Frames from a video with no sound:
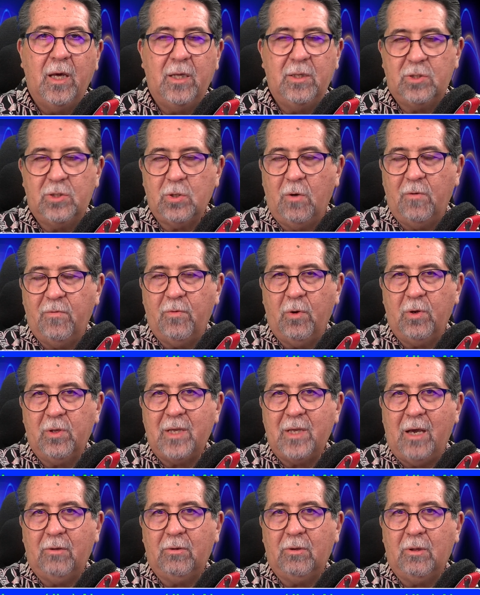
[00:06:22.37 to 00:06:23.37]
and so
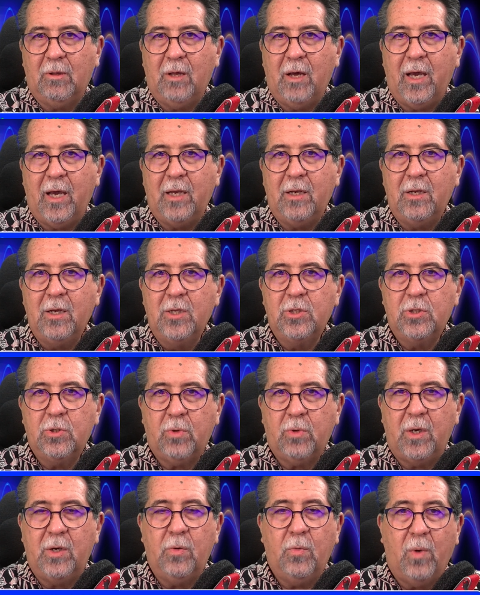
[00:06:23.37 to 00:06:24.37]
forth down the line
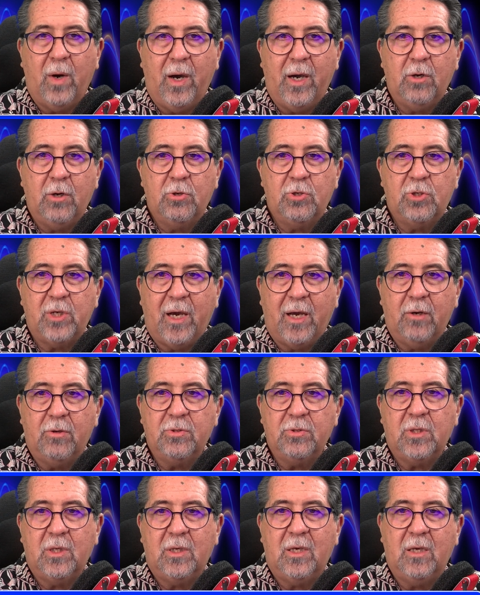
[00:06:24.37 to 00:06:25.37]
to create wider
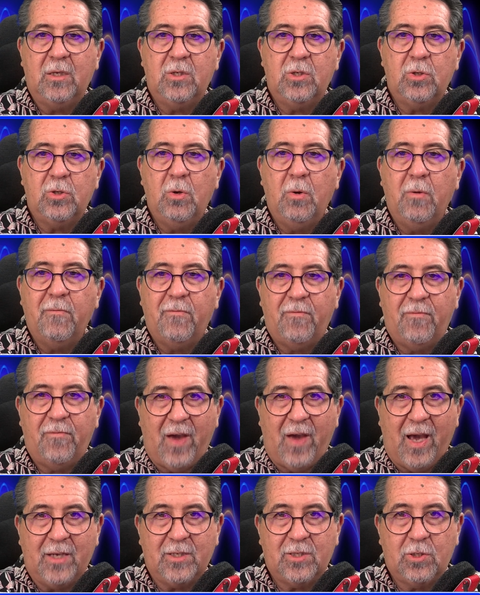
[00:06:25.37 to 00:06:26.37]
channels that gets you
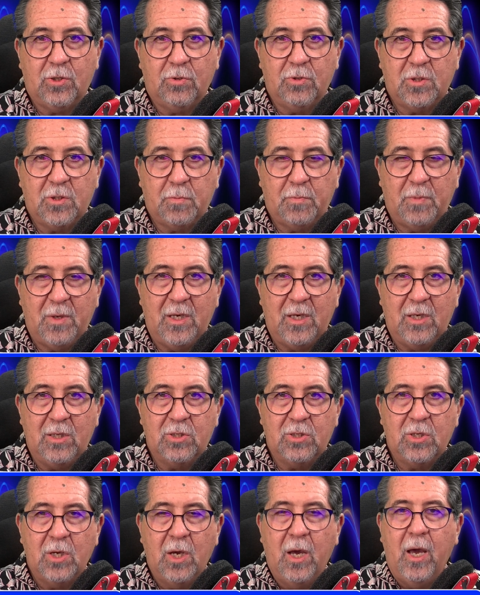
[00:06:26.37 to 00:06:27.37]
faster
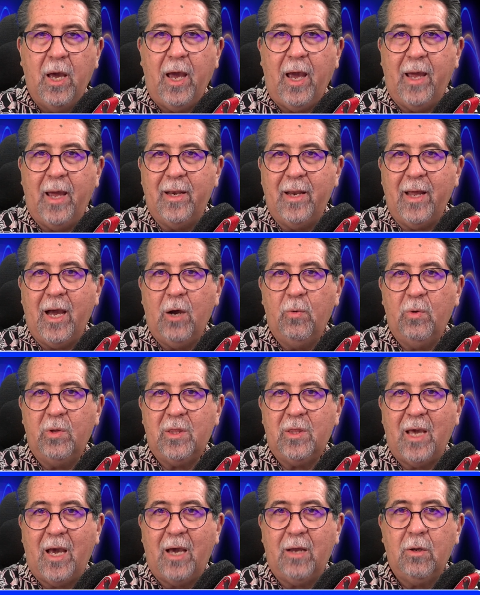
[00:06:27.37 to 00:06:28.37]
speeds. And now
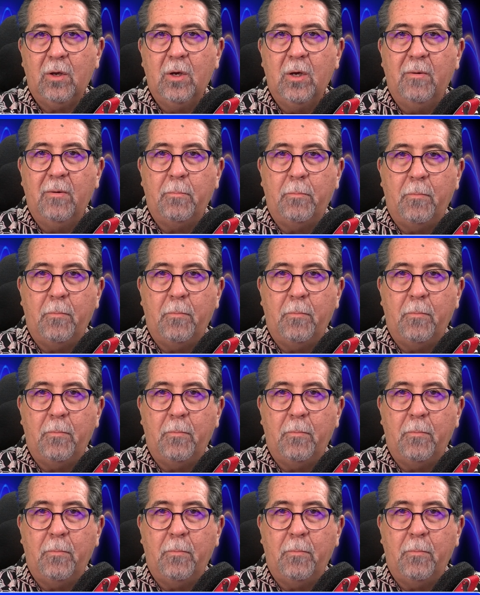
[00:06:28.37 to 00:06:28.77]
with that,